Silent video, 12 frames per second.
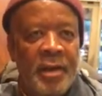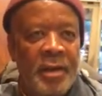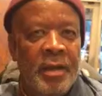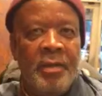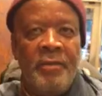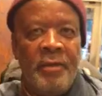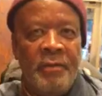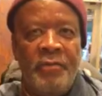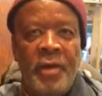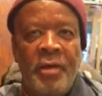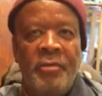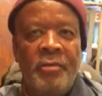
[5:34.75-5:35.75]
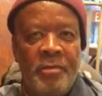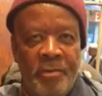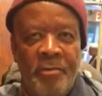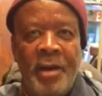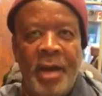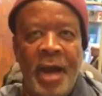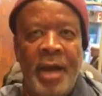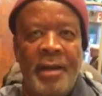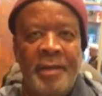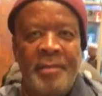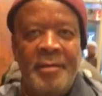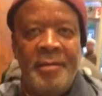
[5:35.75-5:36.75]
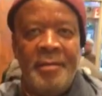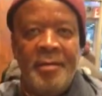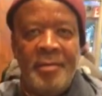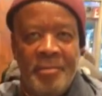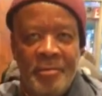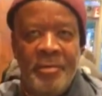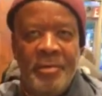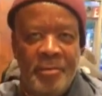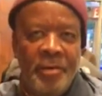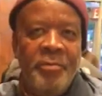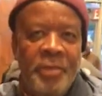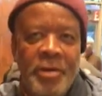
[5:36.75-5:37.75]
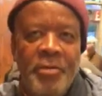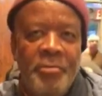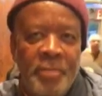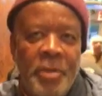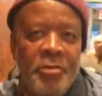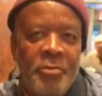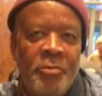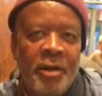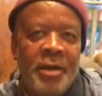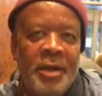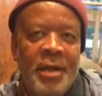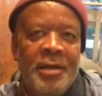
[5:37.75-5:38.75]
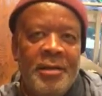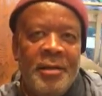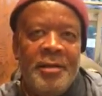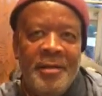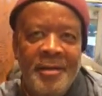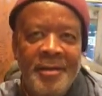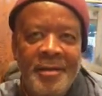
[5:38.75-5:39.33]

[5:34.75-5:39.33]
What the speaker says: and then he felt we got it. We knew what key to.